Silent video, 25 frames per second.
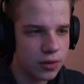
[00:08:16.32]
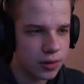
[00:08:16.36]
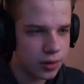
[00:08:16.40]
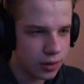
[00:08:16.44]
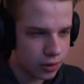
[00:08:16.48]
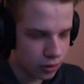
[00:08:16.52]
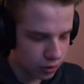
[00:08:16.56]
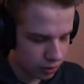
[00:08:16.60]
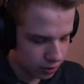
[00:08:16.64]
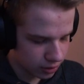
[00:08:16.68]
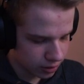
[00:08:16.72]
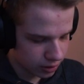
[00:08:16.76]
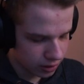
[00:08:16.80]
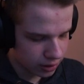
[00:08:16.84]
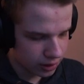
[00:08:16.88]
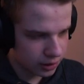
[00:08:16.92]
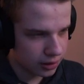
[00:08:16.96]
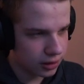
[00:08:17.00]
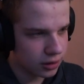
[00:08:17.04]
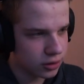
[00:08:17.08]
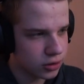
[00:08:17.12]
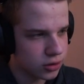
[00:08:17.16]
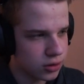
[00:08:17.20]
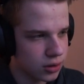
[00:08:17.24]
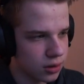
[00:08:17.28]
you can see
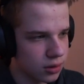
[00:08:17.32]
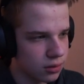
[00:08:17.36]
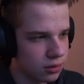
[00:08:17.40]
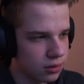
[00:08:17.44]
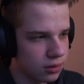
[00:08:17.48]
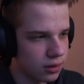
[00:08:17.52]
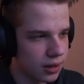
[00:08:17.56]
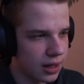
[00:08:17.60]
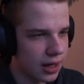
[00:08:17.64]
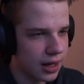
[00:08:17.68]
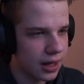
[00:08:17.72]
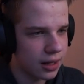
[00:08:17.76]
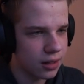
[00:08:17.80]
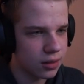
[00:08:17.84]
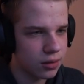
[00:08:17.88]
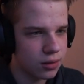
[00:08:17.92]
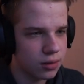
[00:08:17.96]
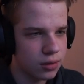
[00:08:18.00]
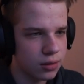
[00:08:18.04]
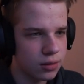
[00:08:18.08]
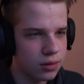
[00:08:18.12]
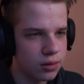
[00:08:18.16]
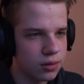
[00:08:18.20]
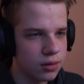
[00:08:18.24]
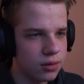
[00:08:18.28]
it just
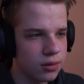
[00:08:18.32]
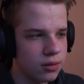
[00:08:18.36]
adds